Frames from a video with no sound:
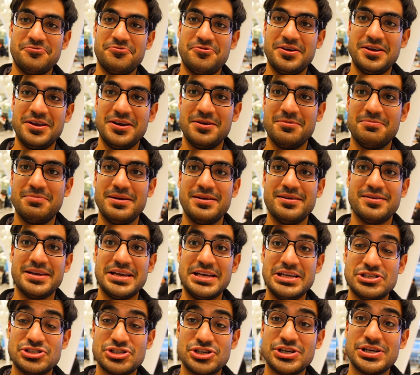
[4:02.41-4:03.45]
we'll be
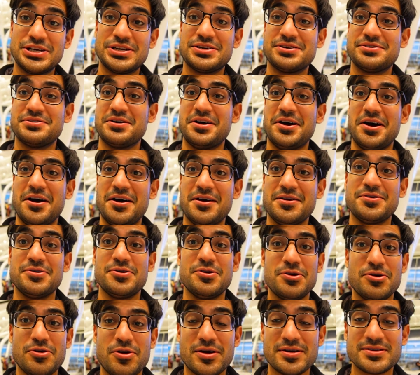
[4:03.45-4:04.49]
reaching uh,
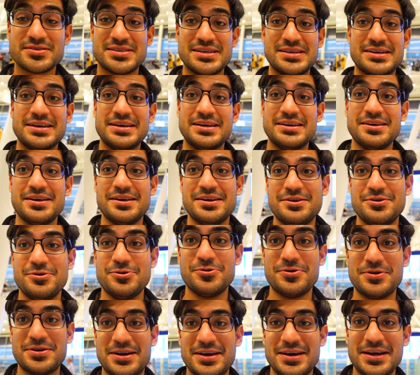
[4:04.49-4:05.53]
New York City in
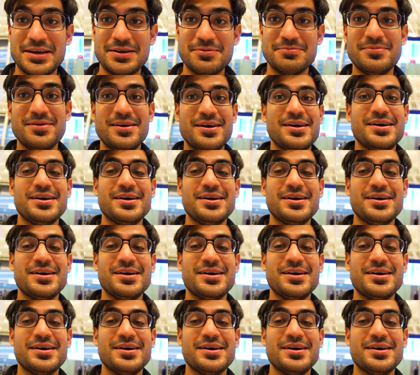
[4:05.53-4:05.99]
no time.